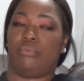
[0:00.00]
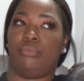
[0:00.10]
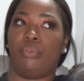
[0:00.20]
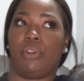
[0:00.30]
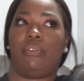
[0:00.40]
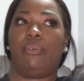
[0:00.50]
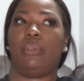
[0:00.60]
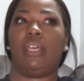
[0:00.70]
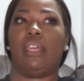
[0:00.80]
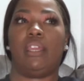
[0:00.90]

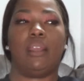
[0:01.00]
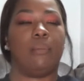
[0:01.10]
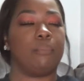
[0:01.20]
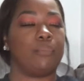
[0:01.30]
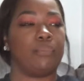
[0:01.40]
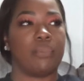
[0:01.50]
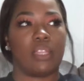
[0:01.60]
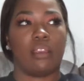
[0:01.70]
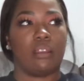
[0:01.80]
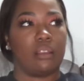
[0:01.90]
four-year-old leg
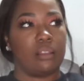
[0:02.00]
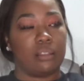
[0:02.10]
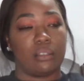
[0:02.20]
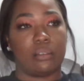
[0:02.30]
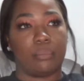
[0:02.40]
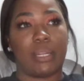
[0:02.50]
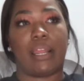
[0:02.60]
but